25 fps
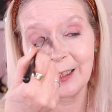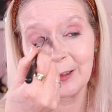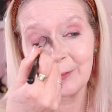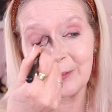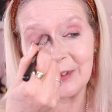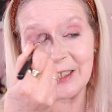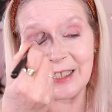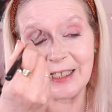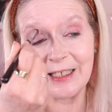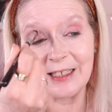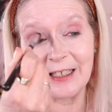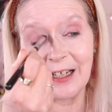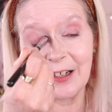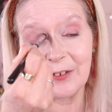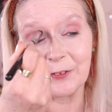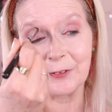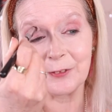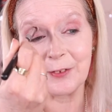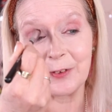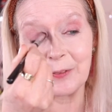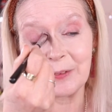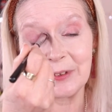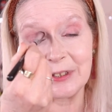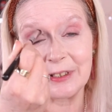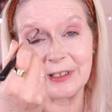particularly
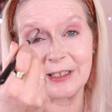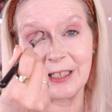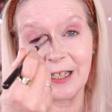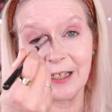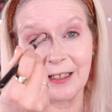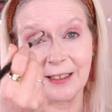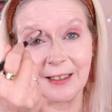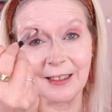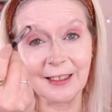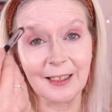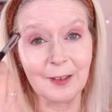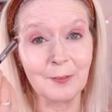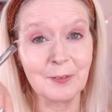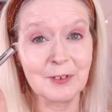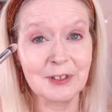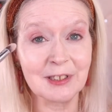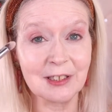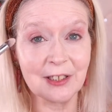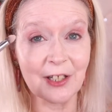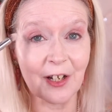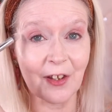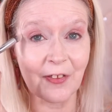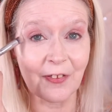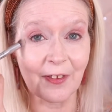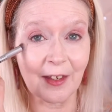after it was done and it was
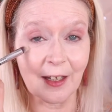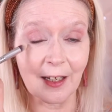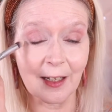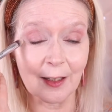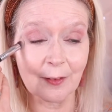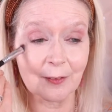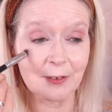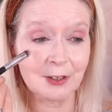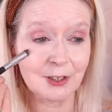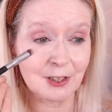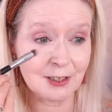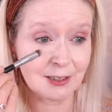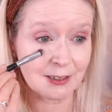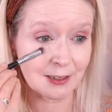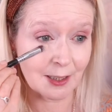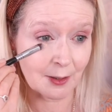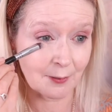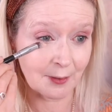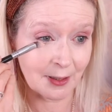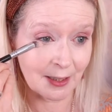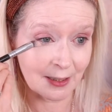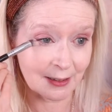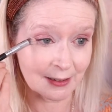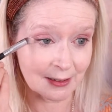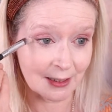nothing. It was just so
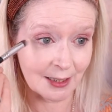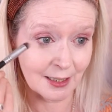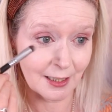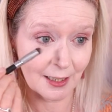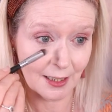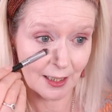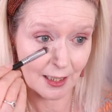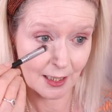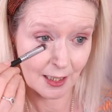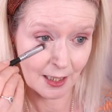easy.